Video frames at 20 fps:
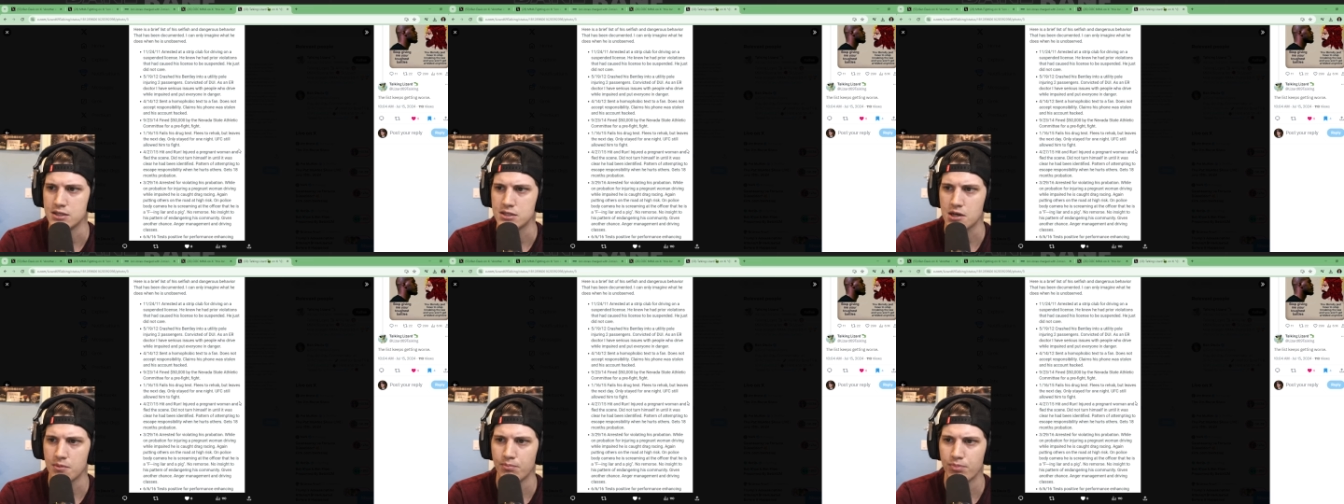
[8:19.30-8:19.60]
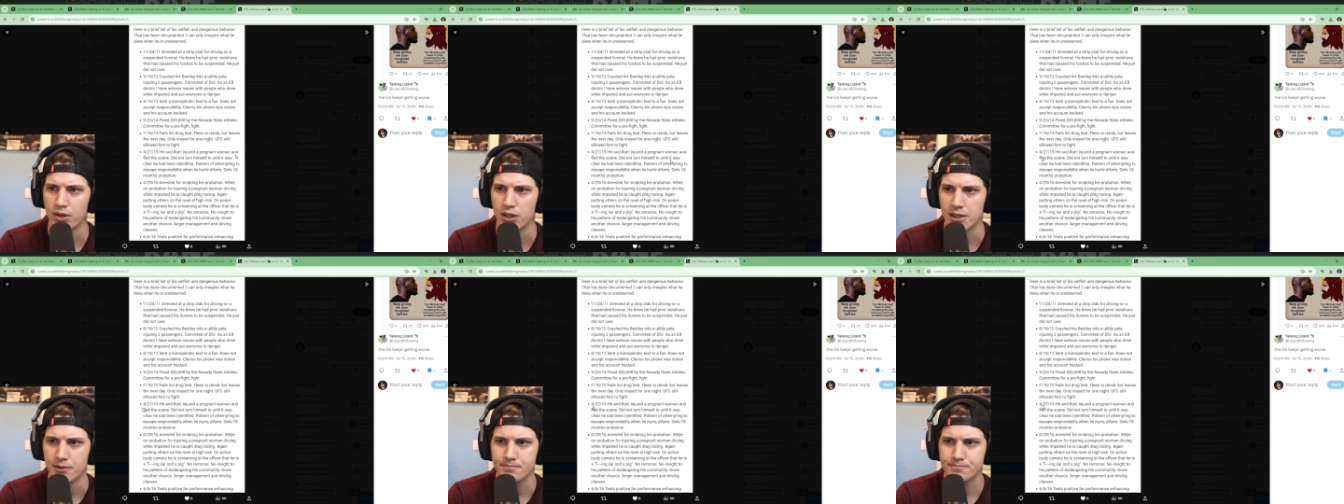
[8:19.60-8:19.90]

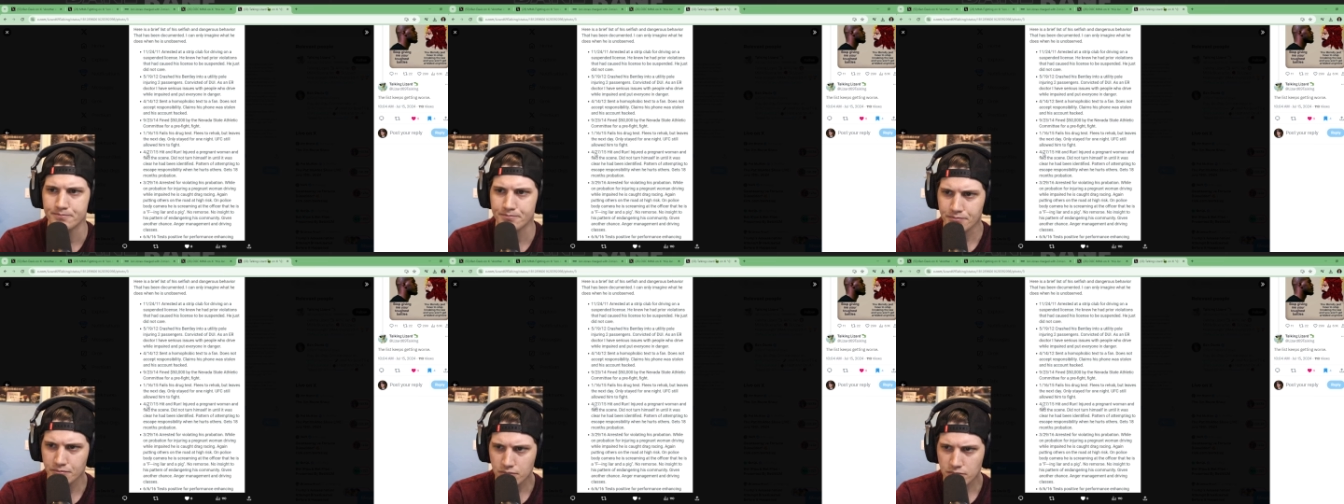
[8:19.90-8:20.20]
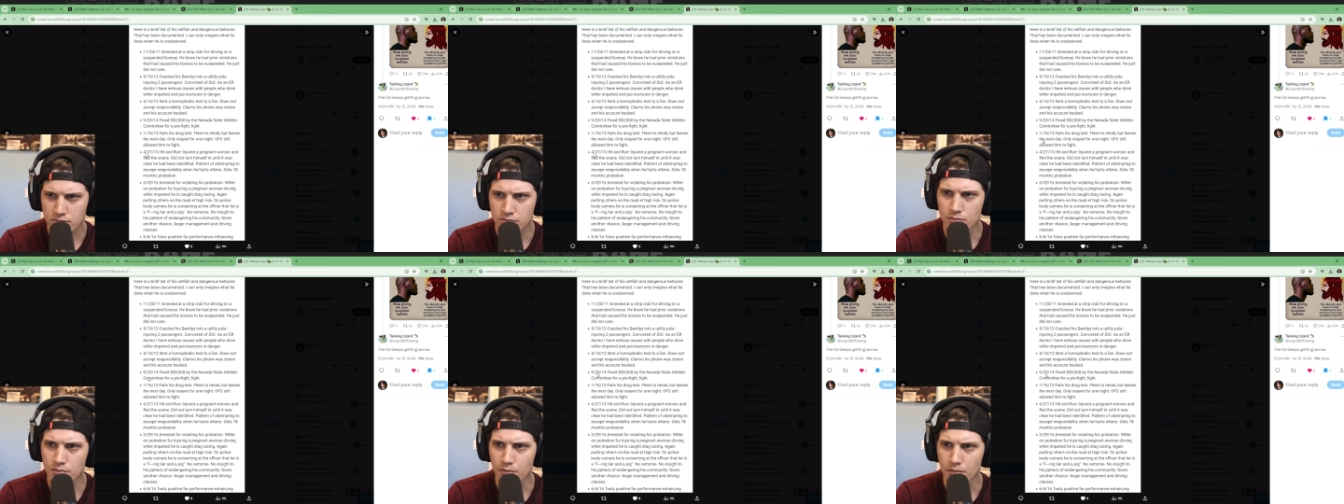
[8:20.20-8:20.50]
complete.
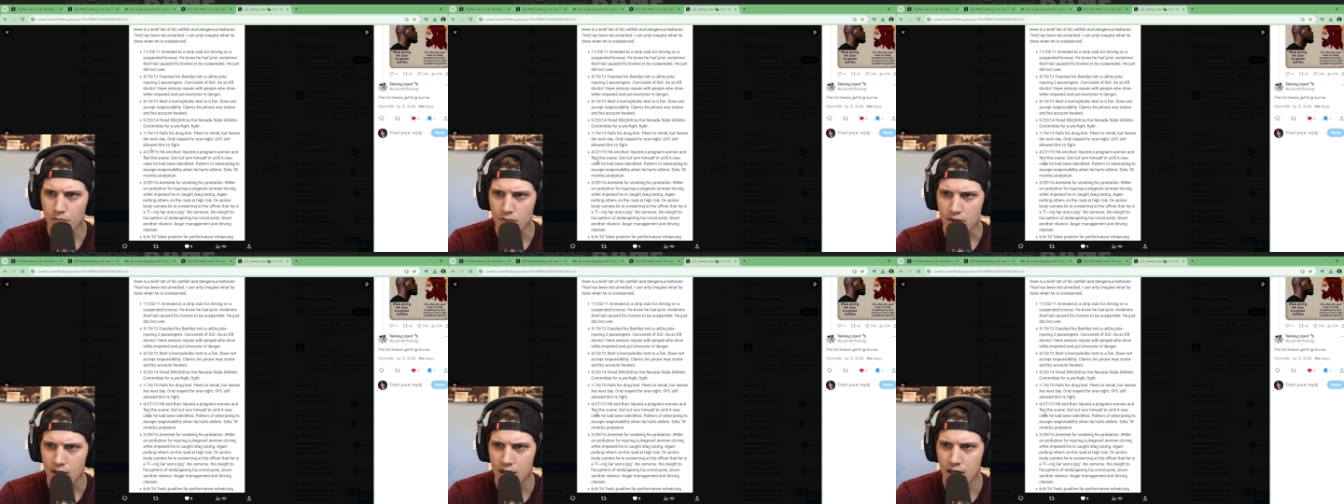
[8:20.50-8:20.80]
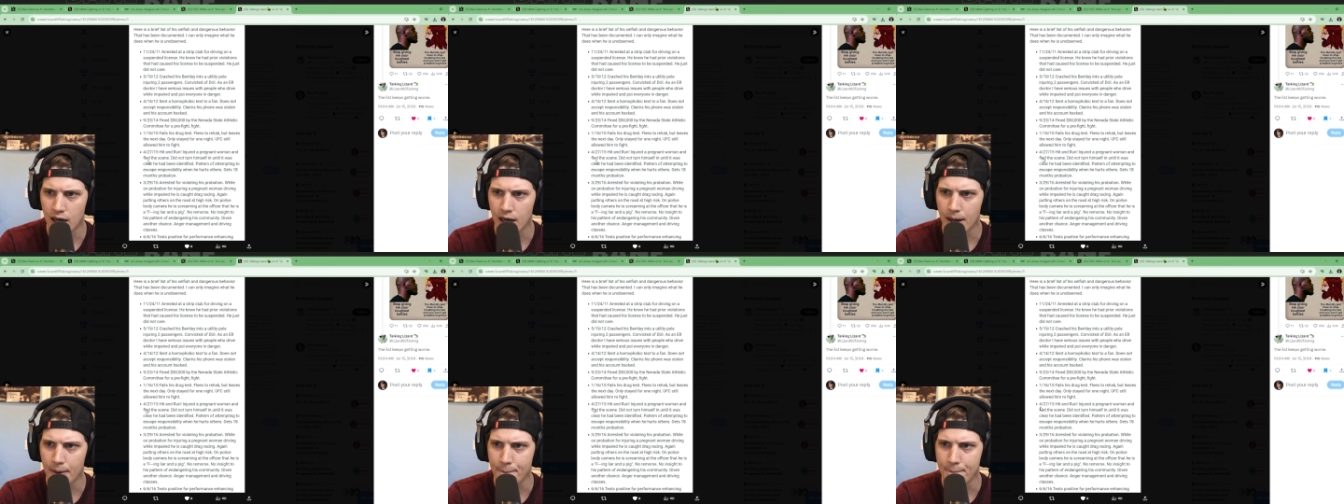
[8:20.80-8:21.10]

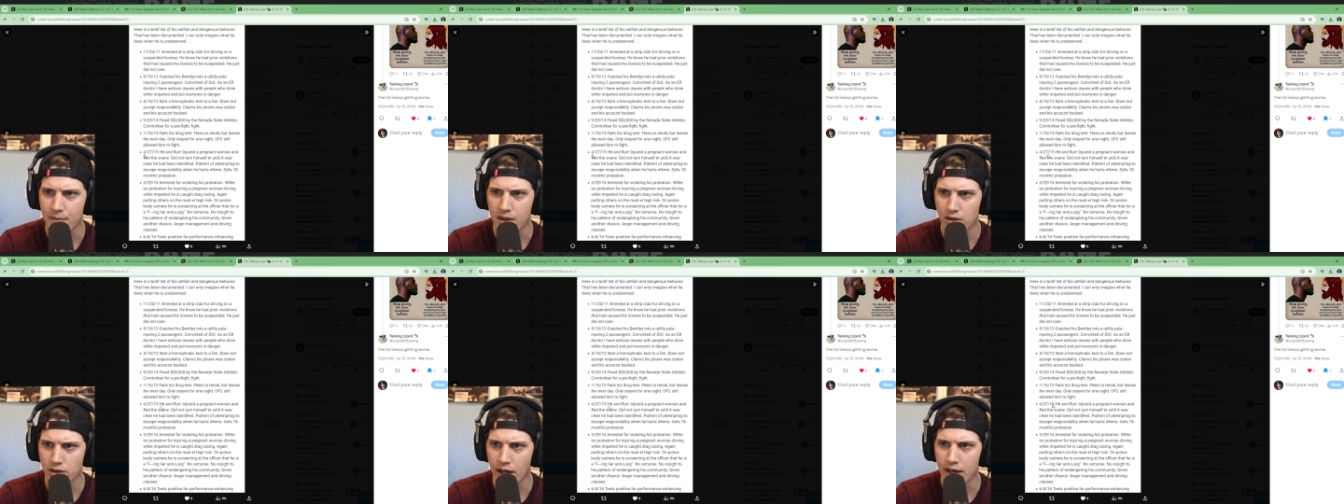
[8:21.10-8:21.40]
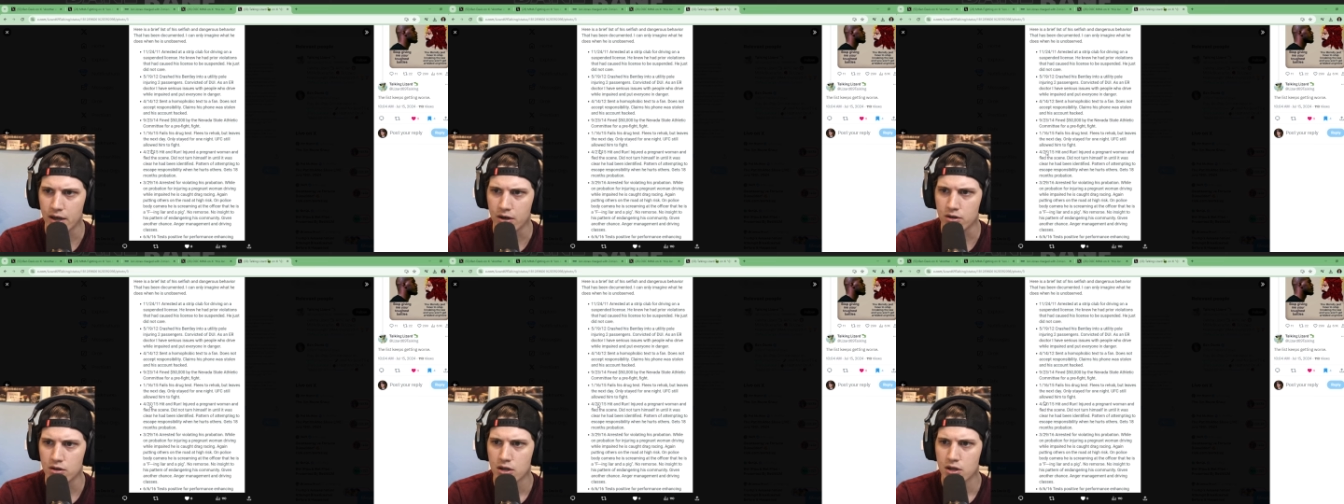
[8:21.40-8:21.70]

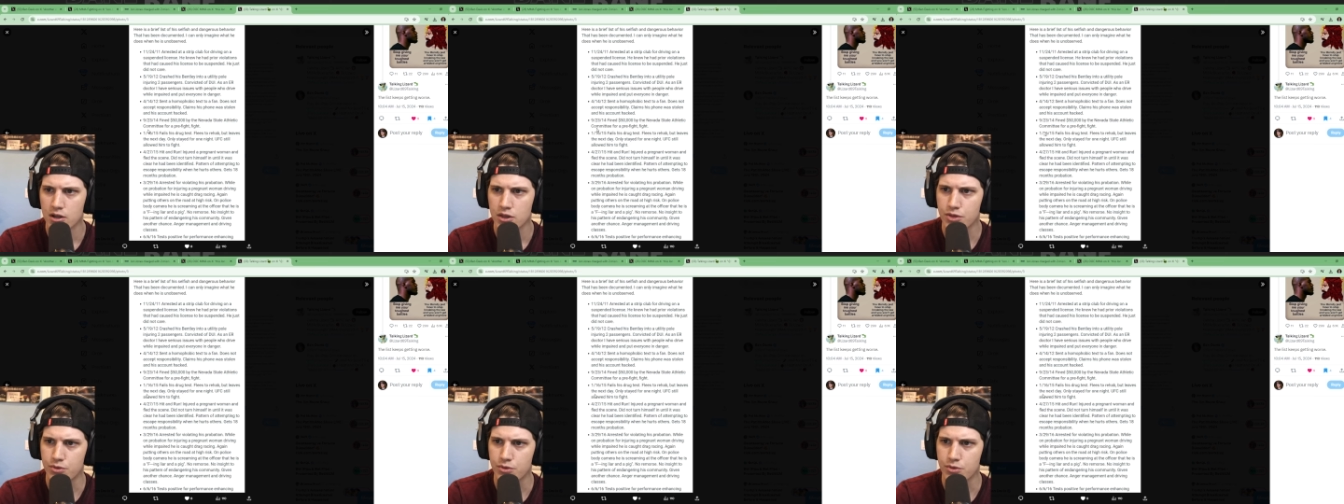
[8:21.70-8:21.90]
Later,